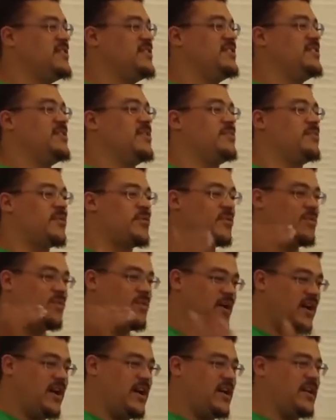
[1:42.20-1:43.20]
Number
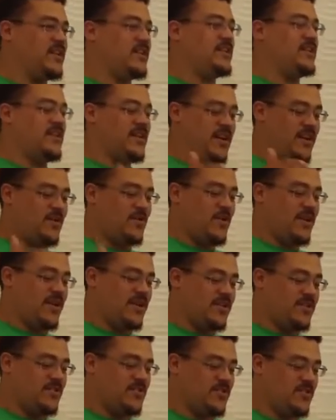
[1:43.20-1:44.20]
1, I want
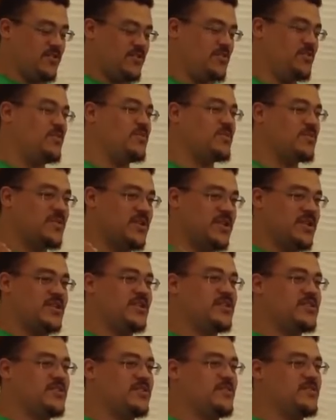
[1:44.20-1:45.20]
you to
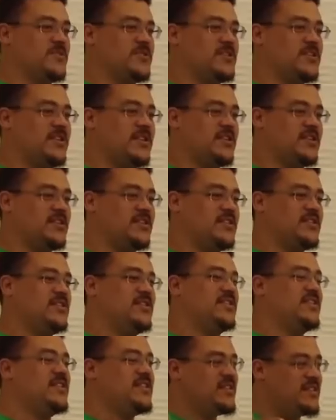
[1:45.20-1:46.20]
re-index your machine.
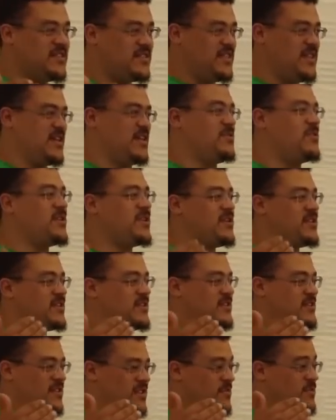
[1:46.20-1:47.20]
And then
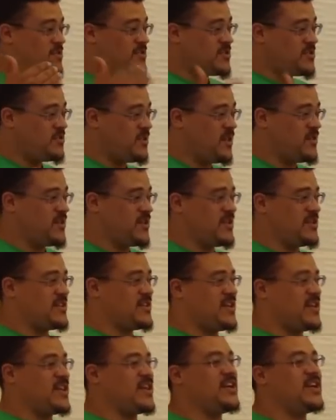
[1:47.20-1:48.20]
number 2, I want you to
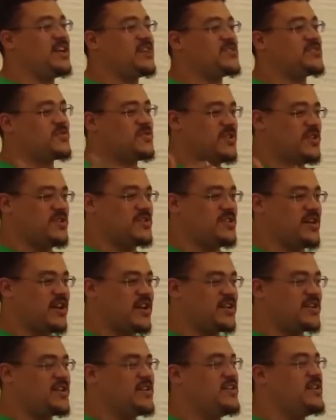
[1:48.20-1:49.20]
take a screenshot
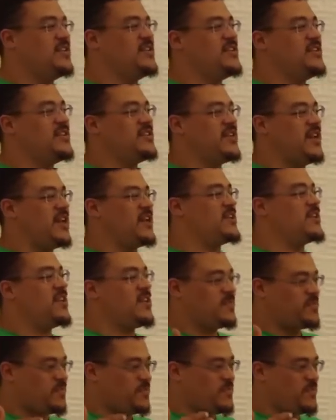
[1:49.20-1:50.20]

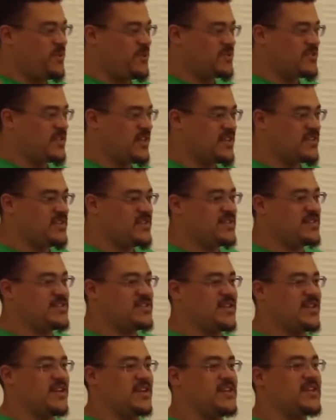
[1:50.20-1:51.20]
and post that to this
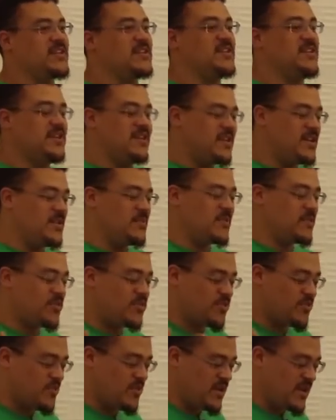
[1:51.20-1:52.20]
ticket. Number
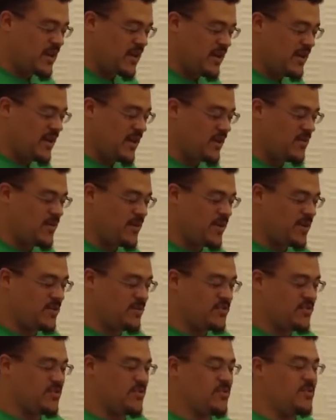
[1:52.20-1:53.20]
3, I want you
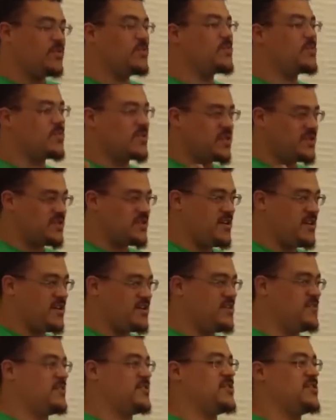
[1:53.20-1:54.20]
to restart
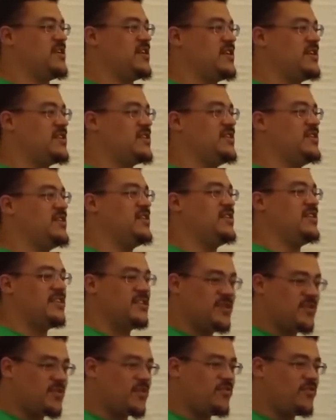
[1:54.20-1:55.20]
your machine.
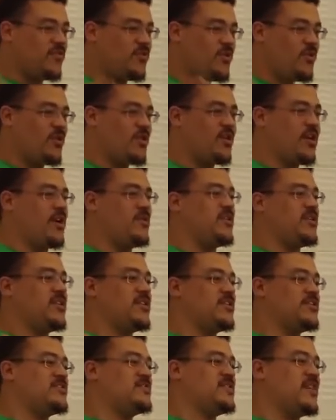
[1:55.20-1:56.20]
Number 4, I want you
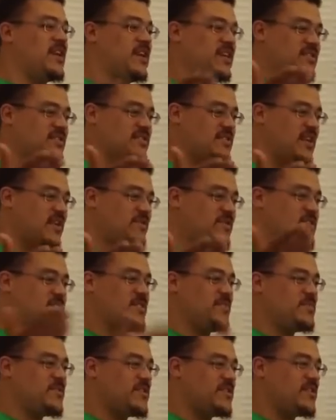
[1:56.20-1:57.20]
to save a
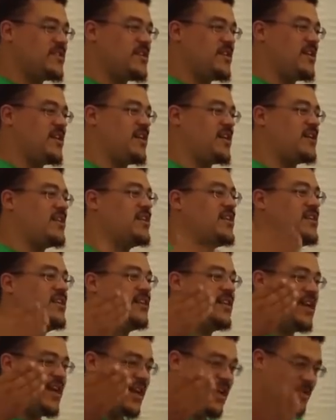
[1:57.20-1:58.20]
snippet of the log
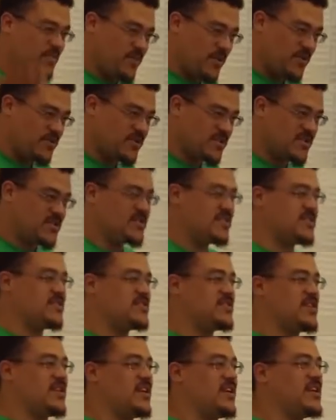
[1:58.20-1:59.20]
and post it to this
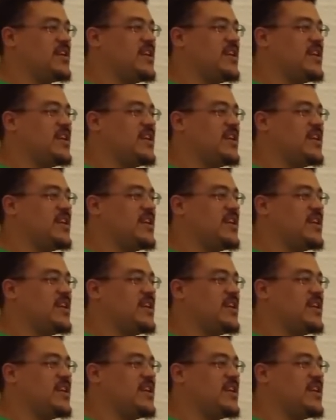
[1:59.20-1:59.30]
ticket.